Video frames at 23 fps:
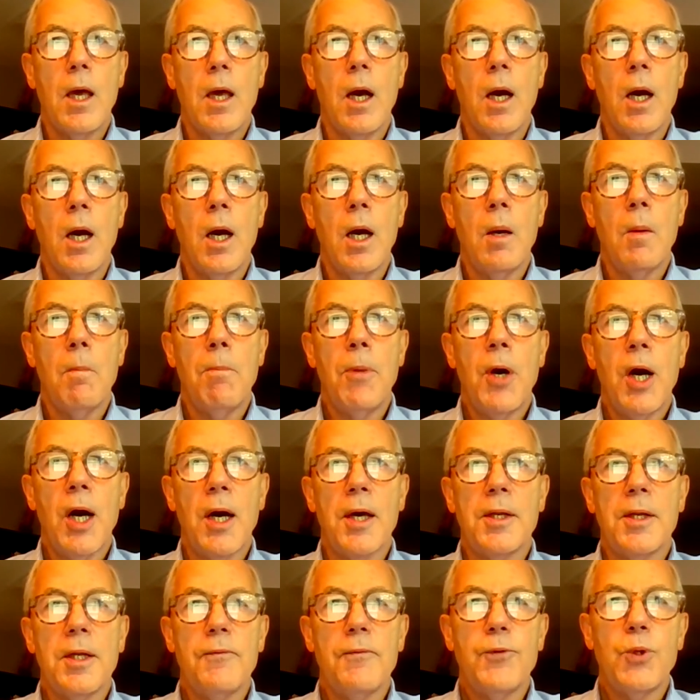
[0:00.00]

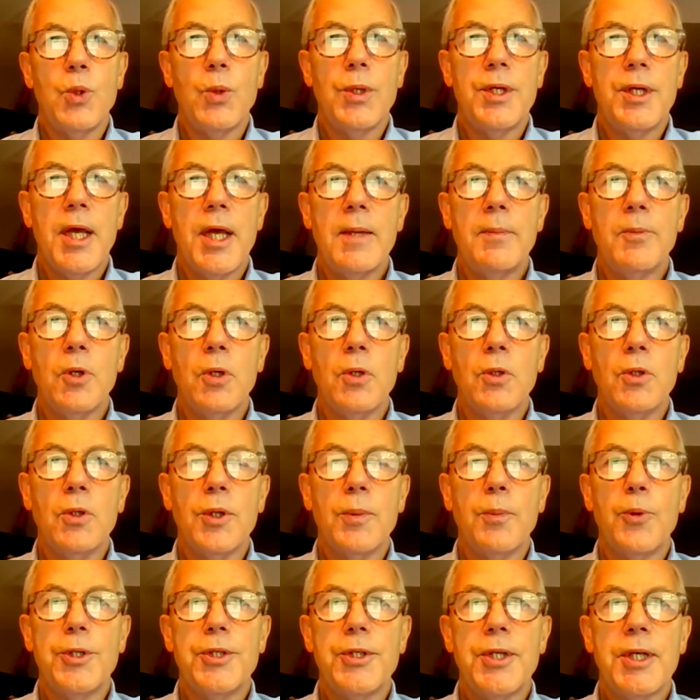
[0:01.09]
But if you enable the
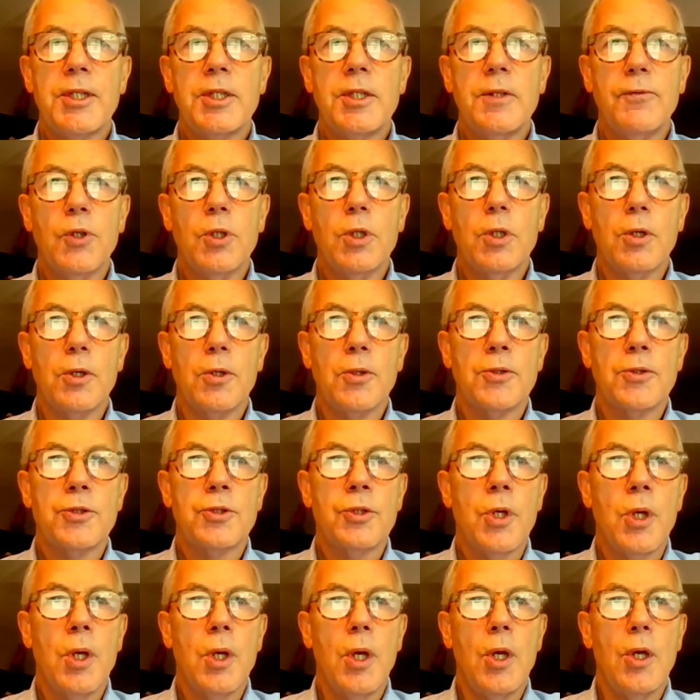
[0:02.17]
predictive
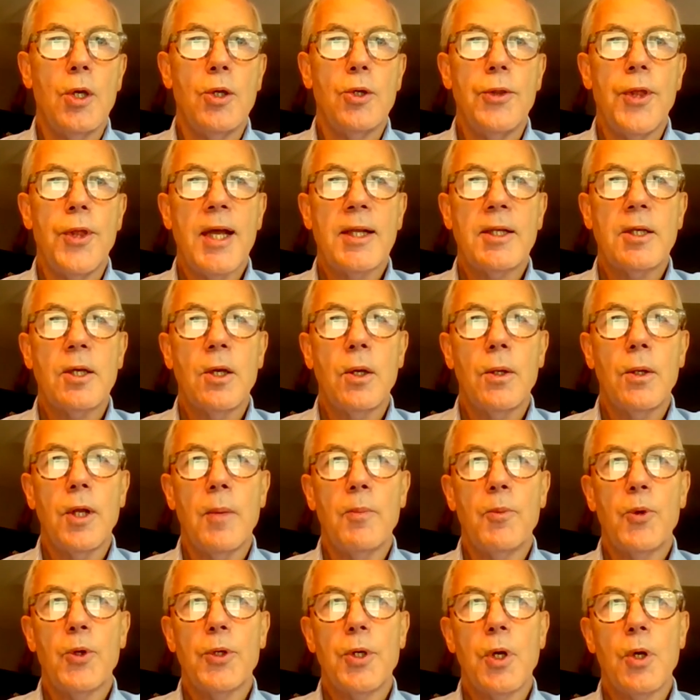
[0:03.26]
alerts, that
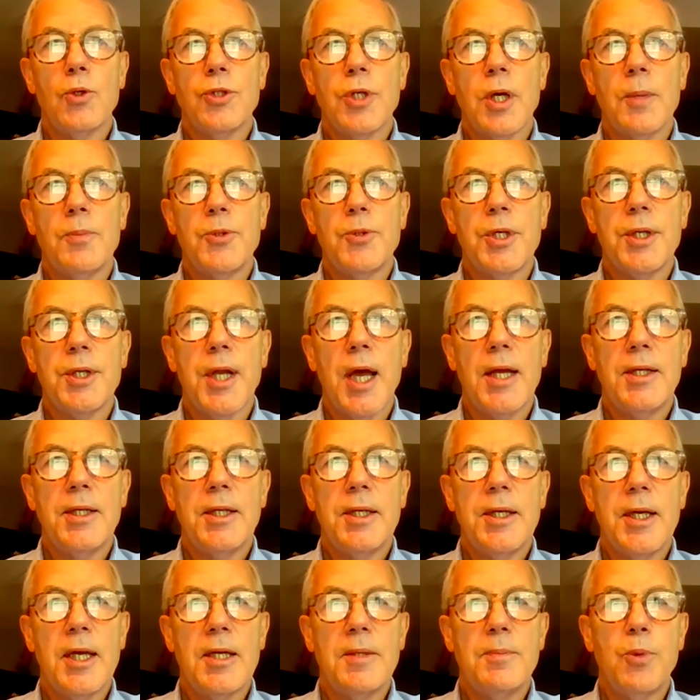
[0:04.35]
number goes up to
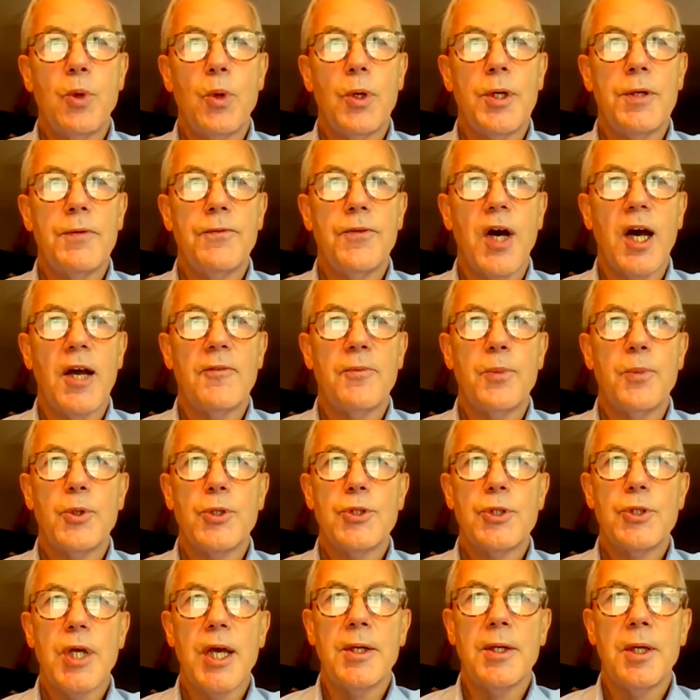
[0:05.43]

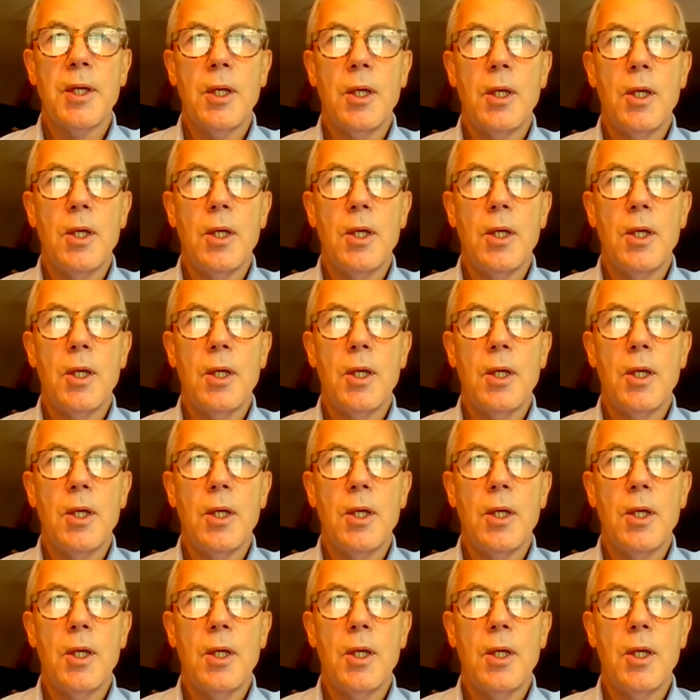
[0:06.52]
98.5%.